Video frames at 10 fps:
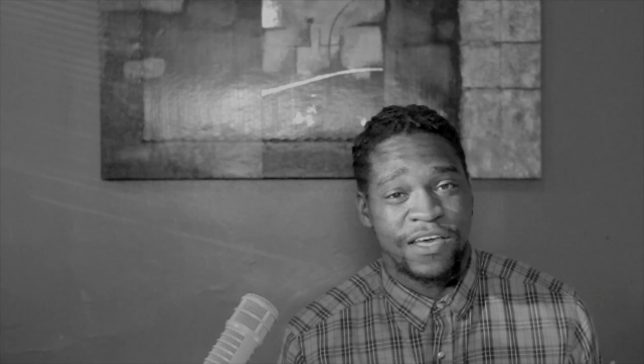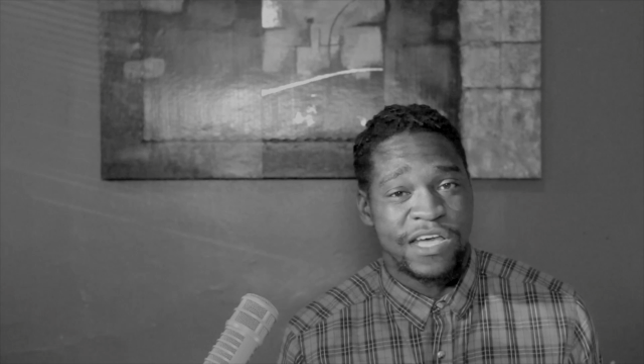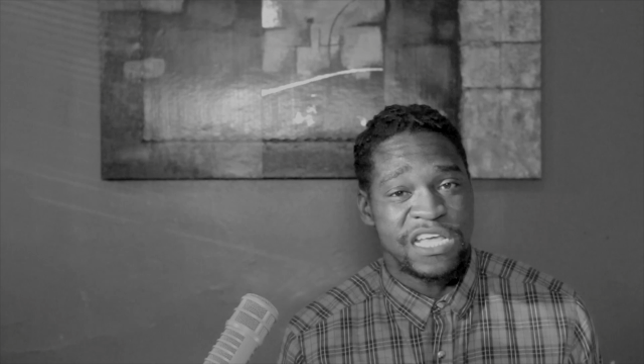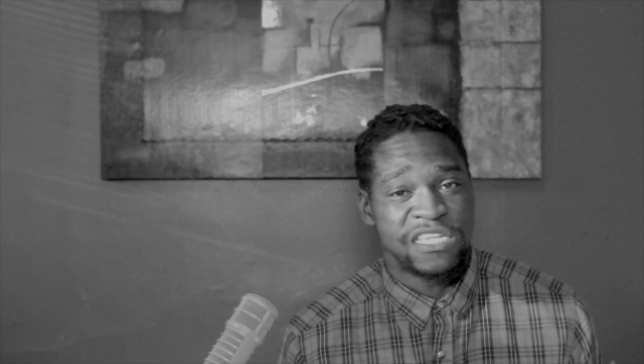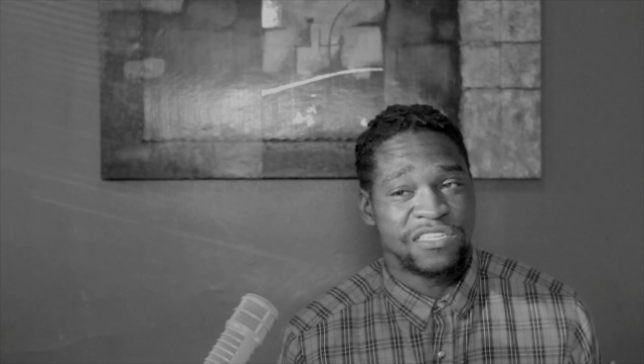
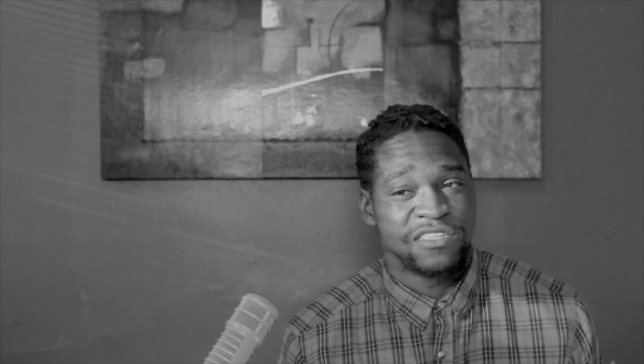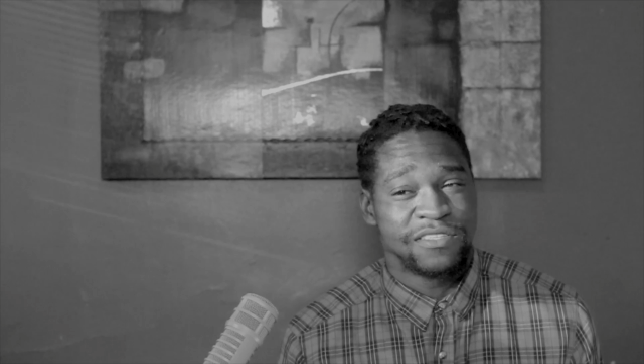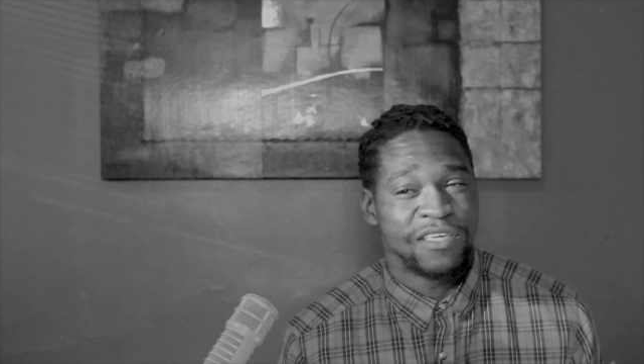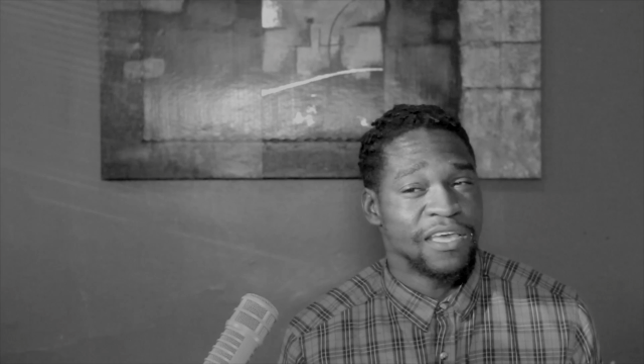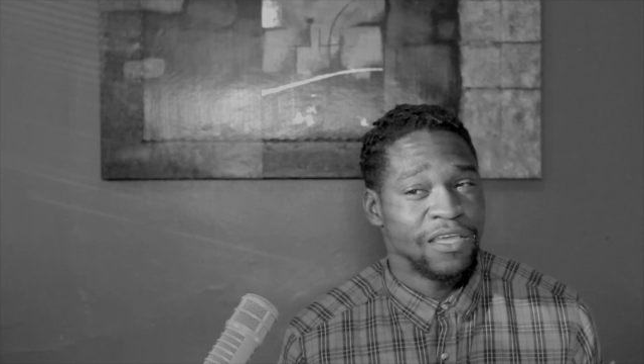Because
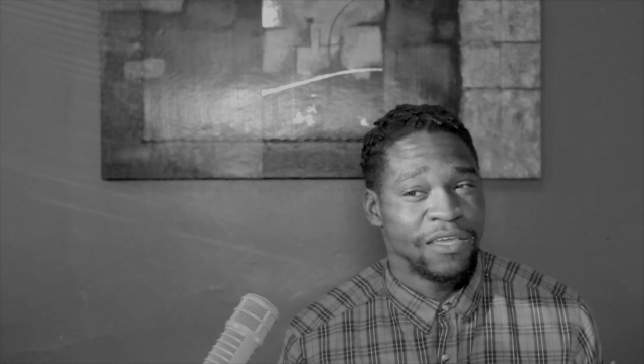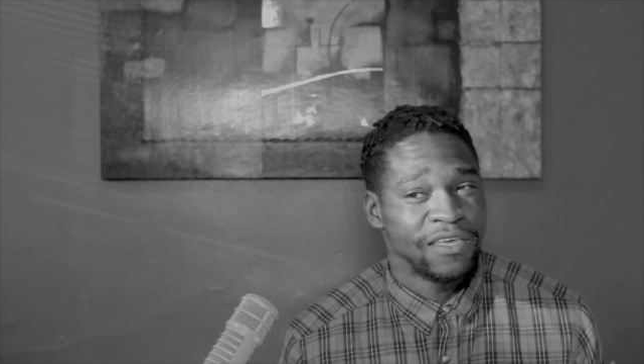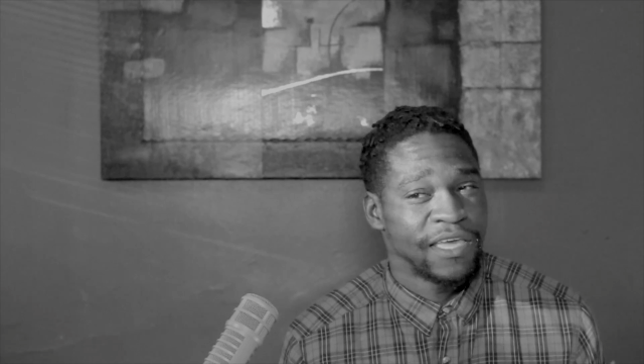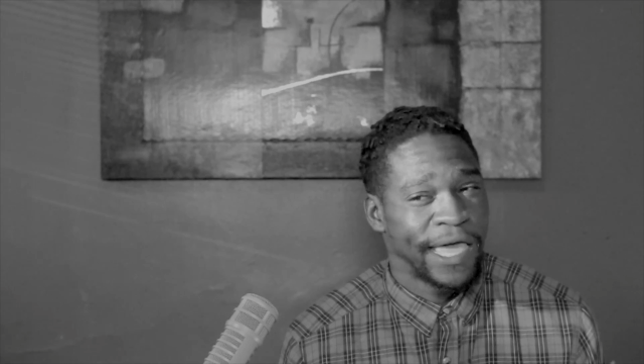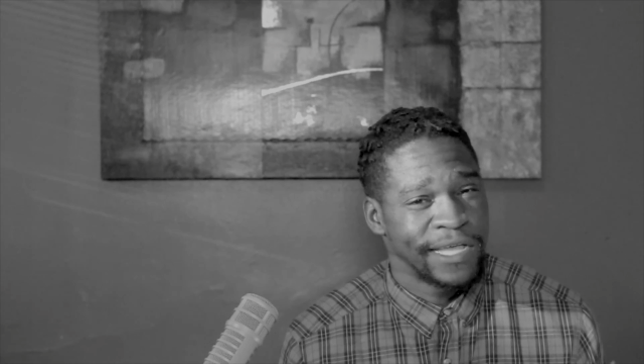
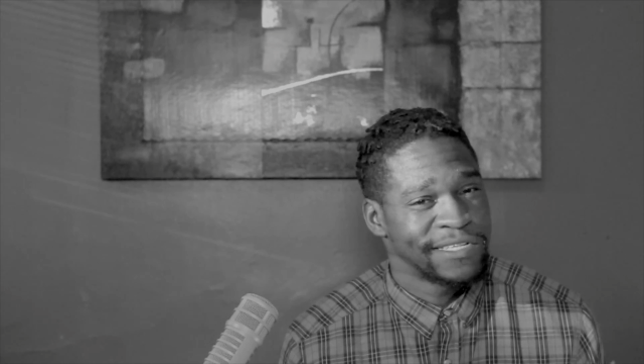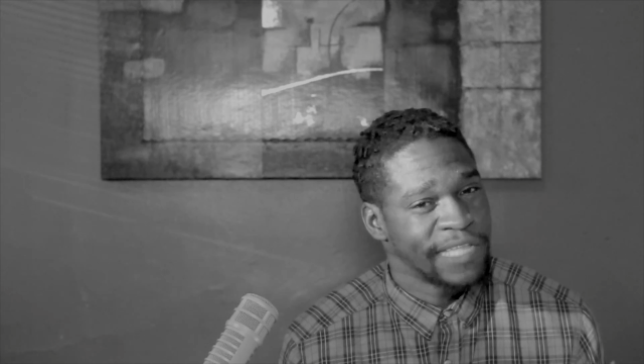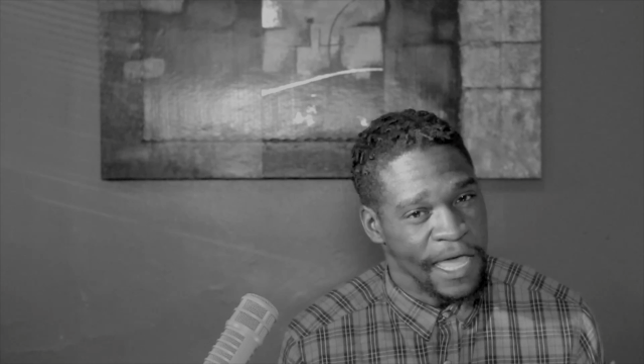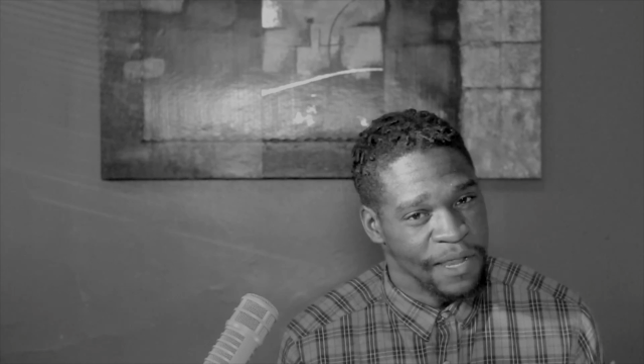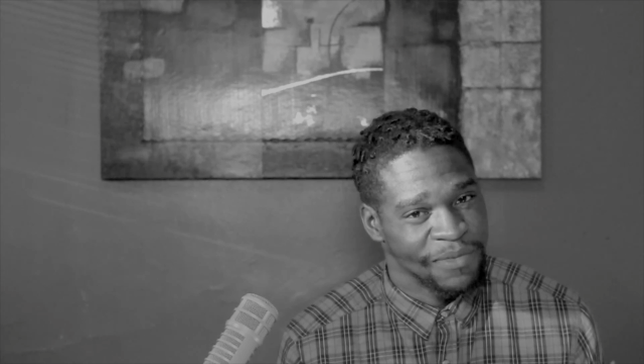they can't
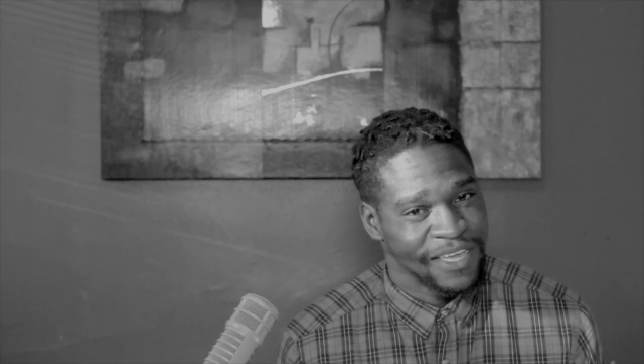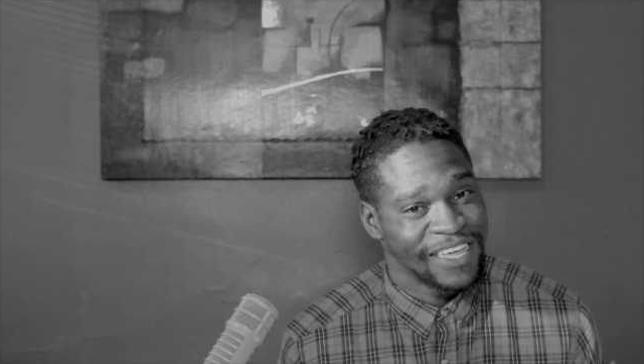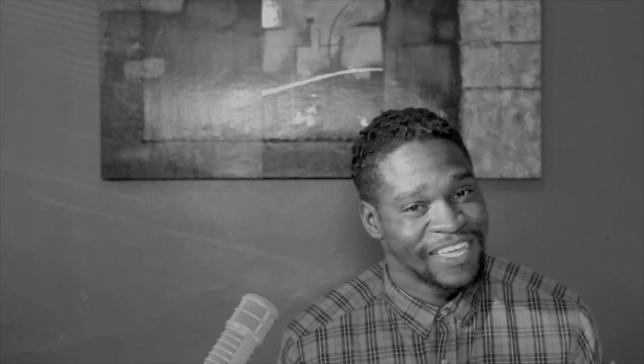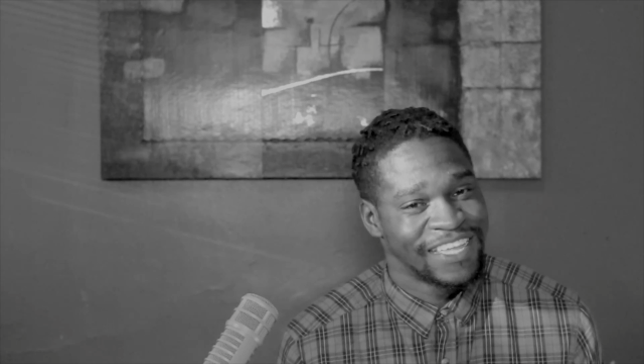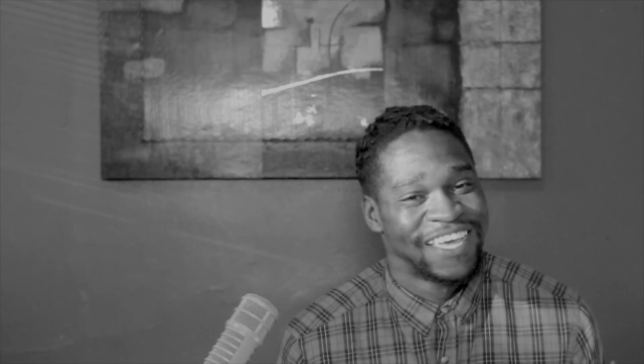stand
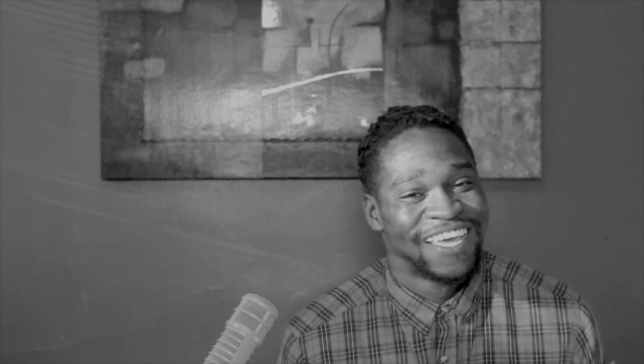me.